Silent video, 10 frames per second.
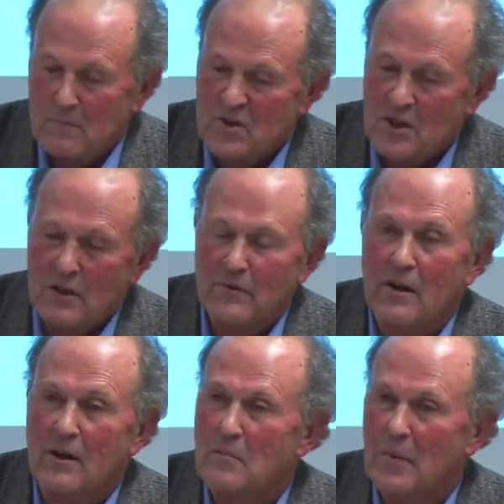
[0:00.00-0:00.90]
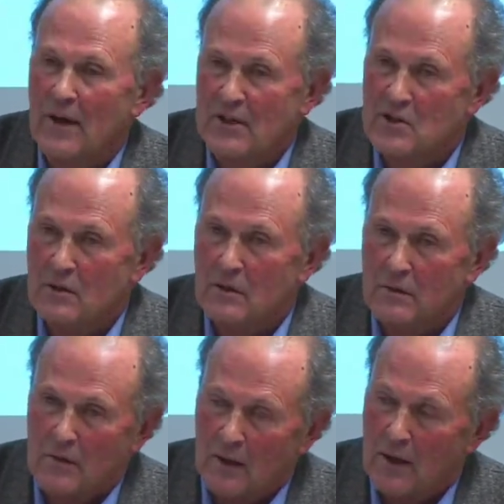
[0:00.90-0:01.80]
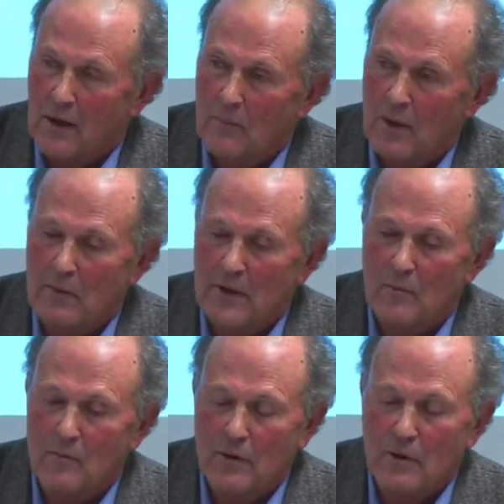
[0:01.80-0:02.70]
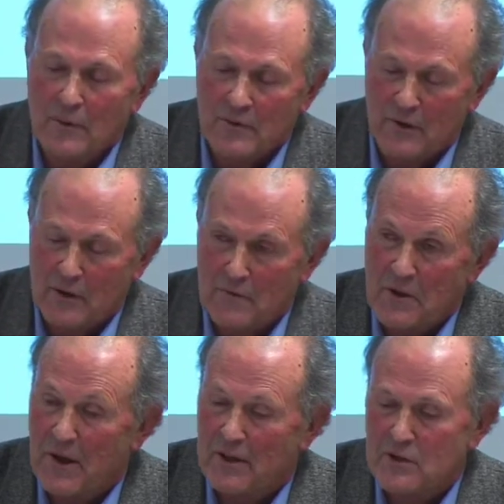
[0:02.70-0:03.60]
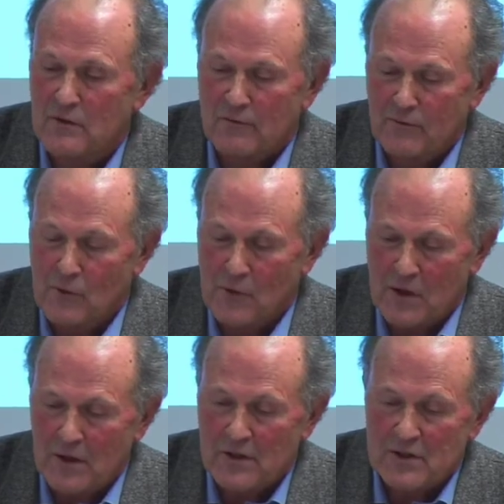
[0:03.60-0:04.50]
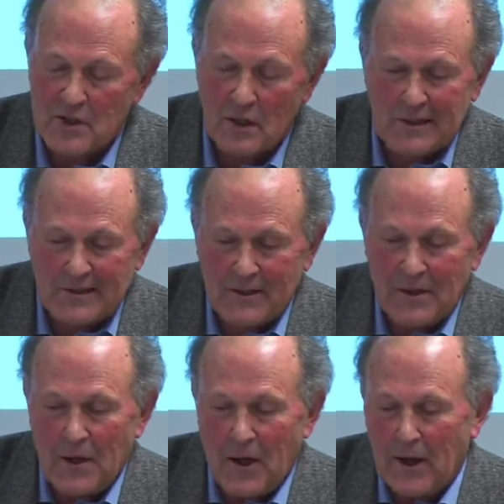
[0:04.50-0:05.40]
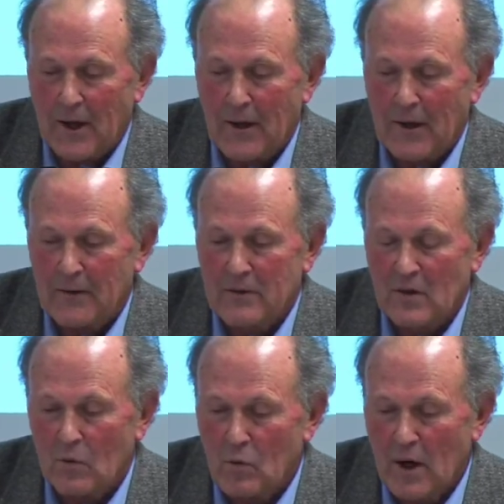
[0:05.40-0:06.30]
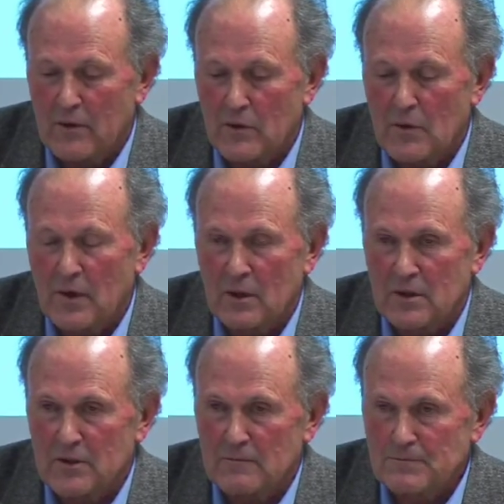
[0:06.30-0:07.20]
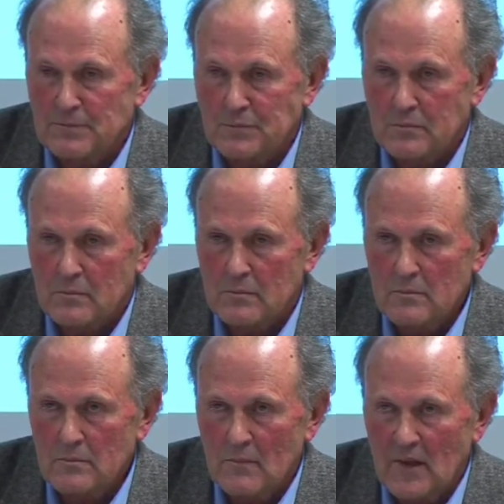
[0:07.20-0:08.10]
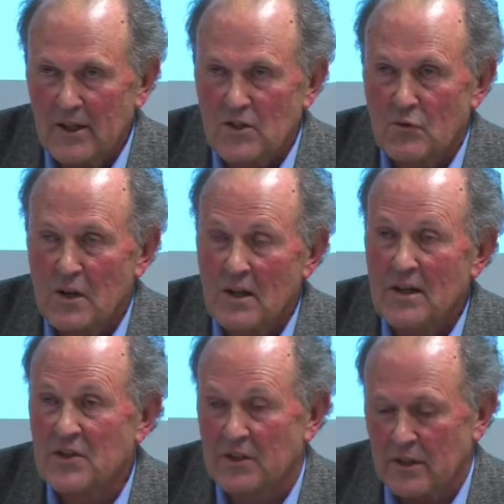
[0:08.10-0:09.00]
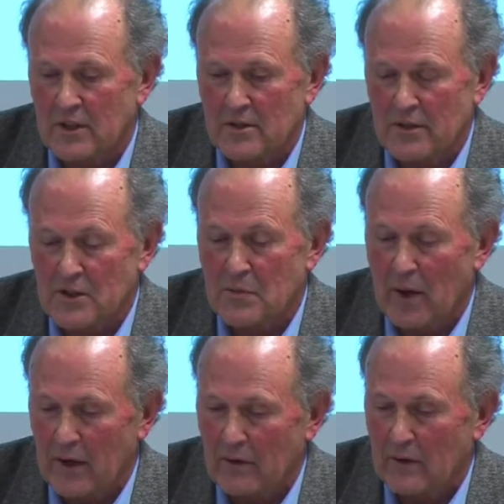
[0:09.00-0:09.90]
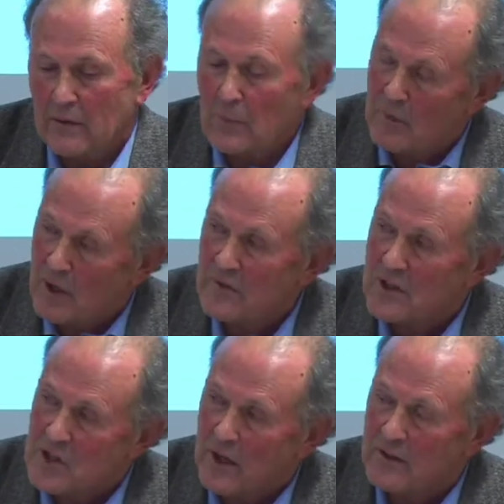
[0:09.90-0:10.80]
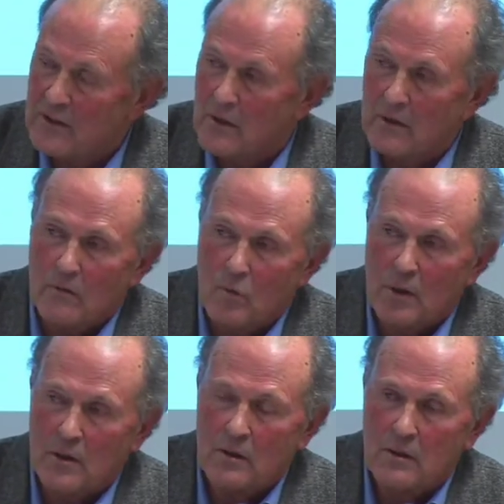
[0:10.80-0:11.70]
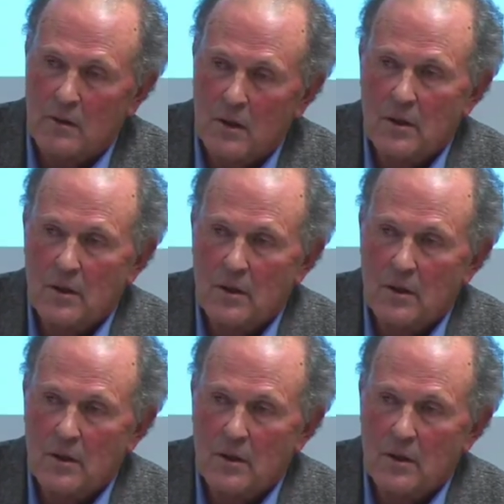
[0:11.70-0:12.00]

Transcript: significant impacts on public employment over the next 4 years, and whether or not it's realistic to expect that the private sector will